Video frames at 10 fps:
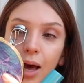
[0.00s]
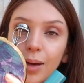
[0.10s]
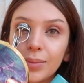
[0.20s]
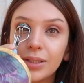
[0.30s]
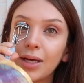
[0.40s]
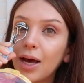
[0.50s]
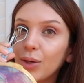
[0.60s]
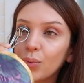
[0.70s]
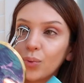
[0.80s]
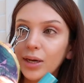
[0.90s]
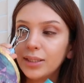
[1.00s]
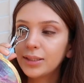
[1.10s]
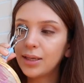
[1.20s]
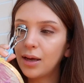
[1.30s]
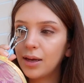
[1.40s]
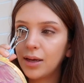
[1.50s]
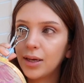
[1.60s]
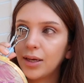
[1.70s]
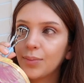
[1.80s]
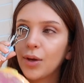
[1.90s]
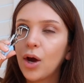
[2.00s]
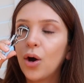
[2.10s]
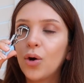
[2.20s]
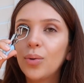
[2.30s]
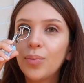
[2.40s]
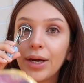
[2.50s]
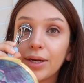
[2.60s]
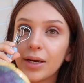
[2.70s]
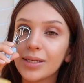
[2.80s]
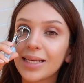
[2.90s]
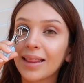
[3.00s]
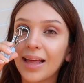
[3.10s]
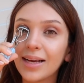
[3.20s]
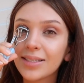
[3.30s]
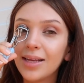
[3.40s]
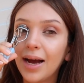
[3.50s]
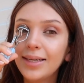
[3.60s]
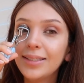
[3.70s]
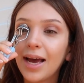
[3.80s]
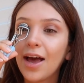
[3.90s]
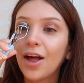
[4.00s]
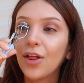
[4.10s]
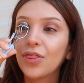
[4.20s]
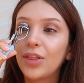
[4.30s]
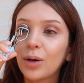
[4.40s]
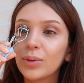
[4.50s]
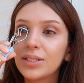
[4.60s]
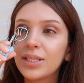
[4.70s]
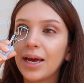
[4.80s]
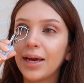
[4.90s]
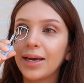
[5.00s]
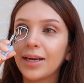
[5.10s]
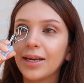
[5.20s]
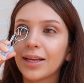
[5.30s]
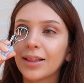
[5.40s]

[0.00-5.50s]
I'm gonna tell you one time. Oh my goodness, last night there was a